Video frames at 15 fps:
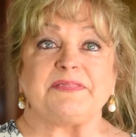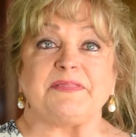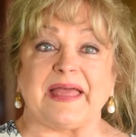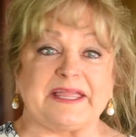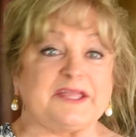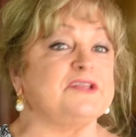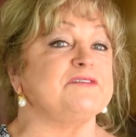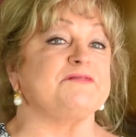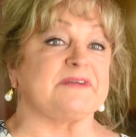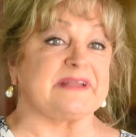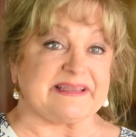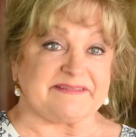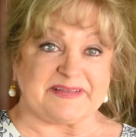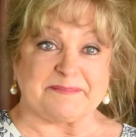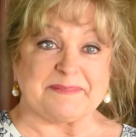Thank you for
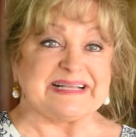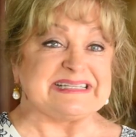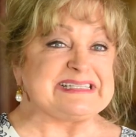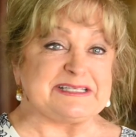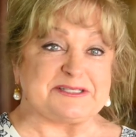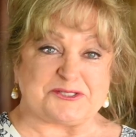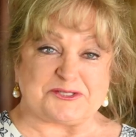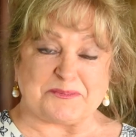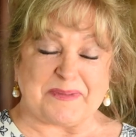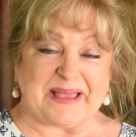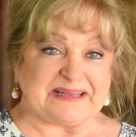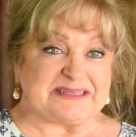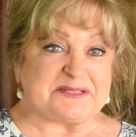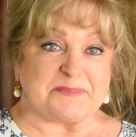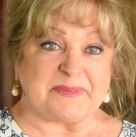giving my sister
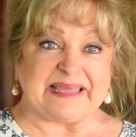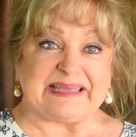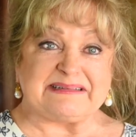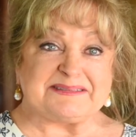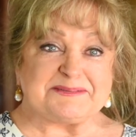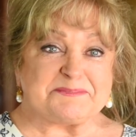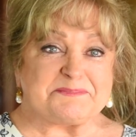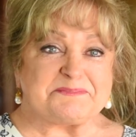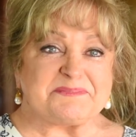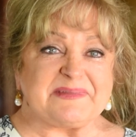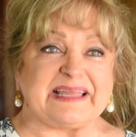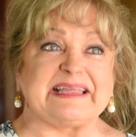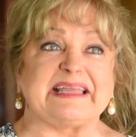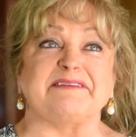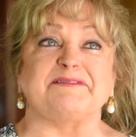back to me
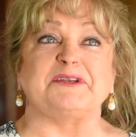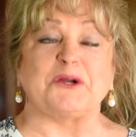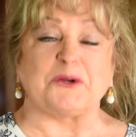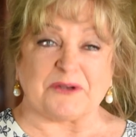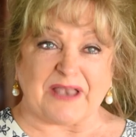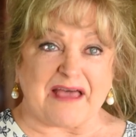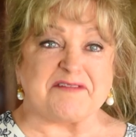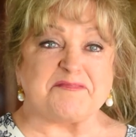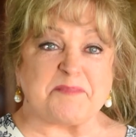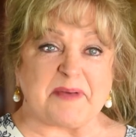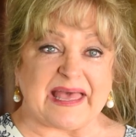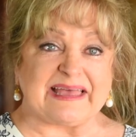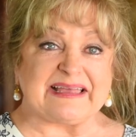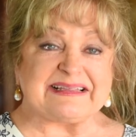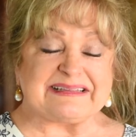and giving her life
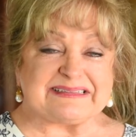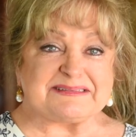back.